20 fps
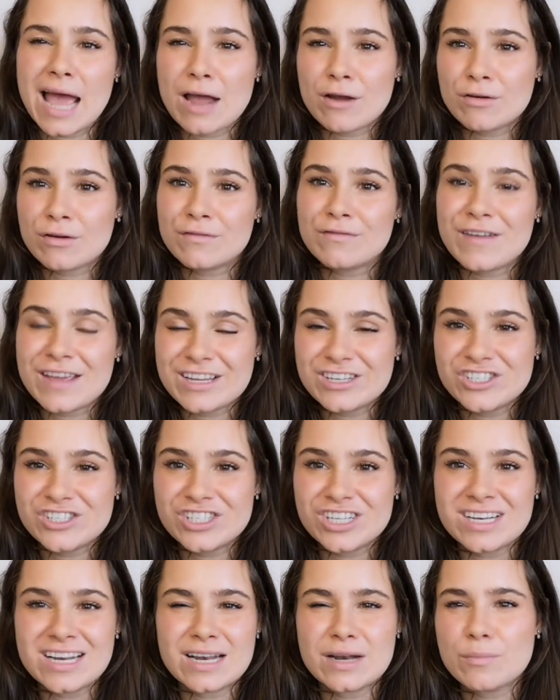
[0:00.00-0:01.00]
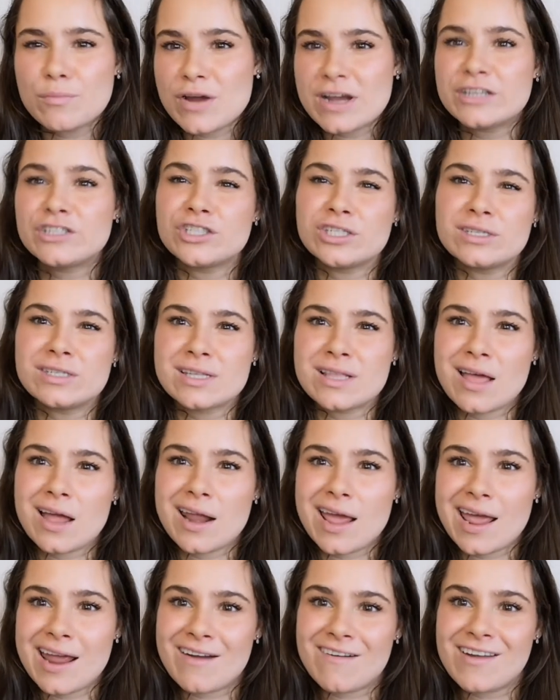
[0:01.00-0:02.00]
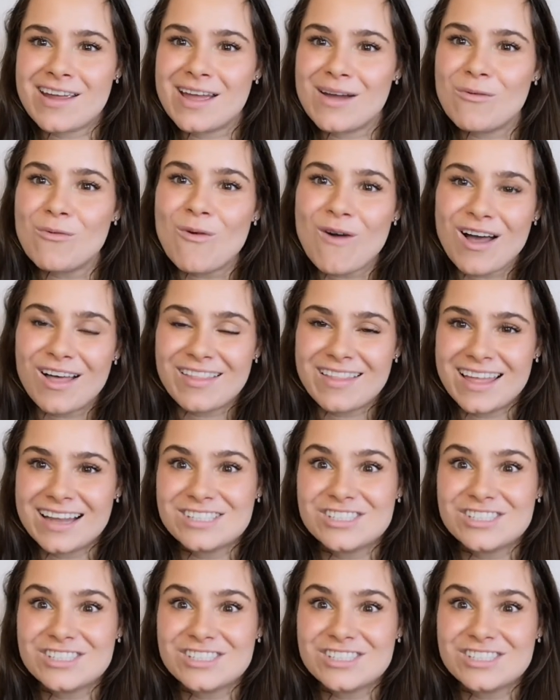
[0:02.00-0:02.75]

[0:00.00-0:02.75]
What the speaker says: aggravation and abrasion to that area while